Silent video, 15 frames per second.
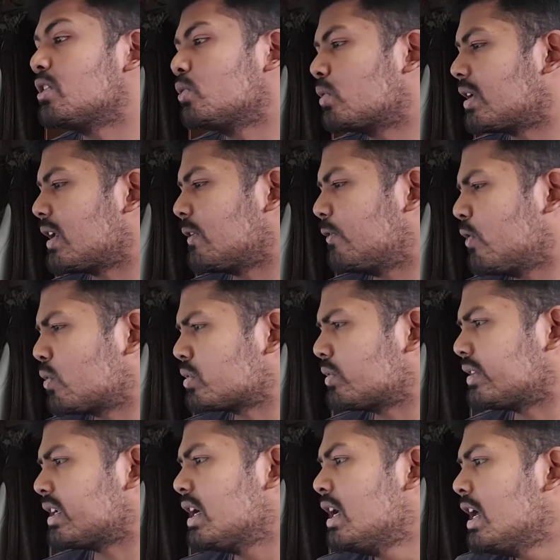Looking forward to
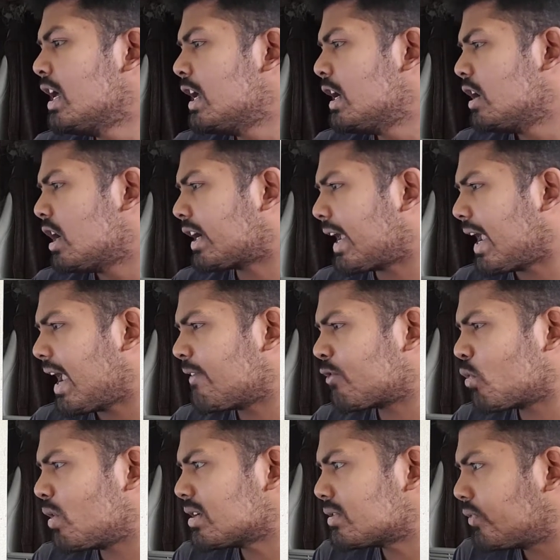it. Okay,
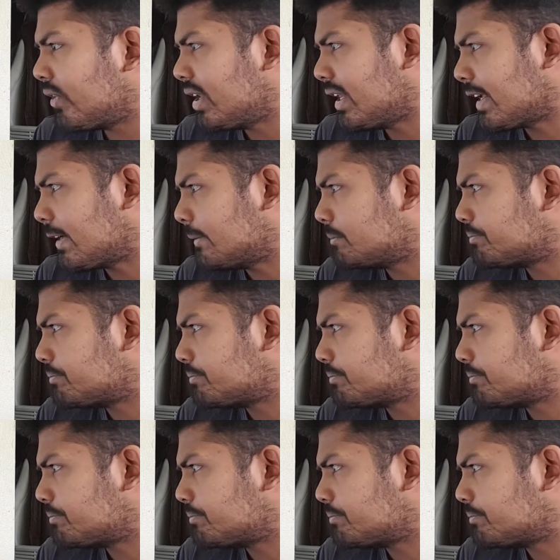everyone's feeling.